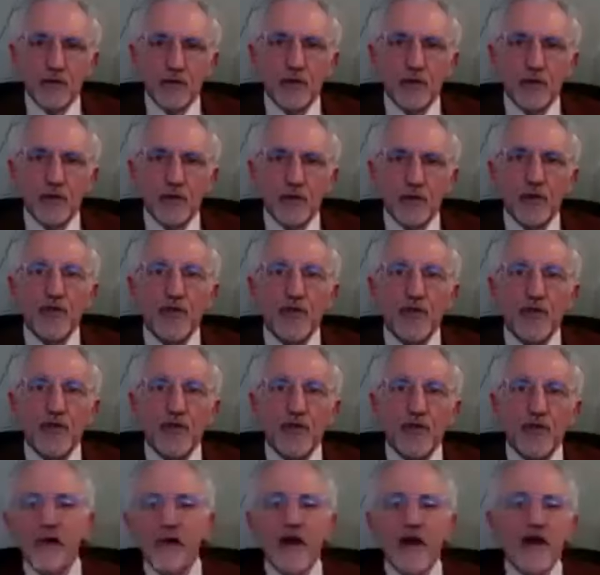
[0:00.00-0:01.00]
which
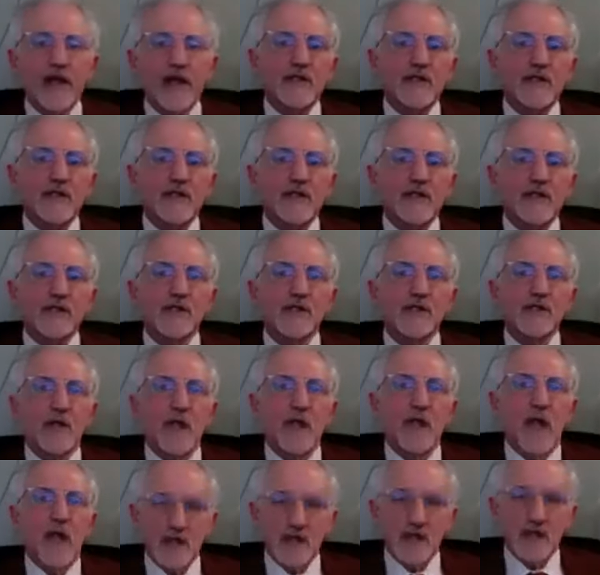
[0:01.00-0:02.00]
defines
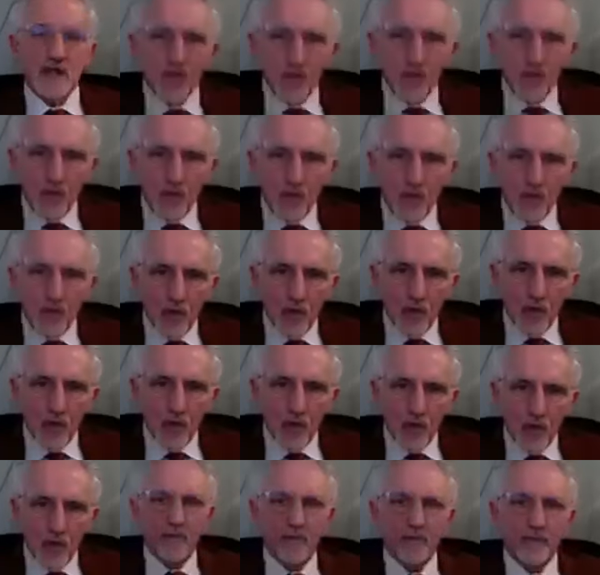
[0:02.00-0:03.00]
as a war
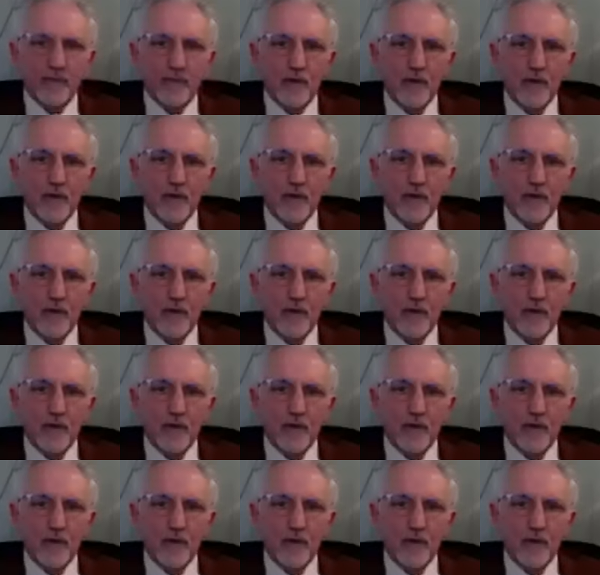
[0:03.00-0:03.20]
crime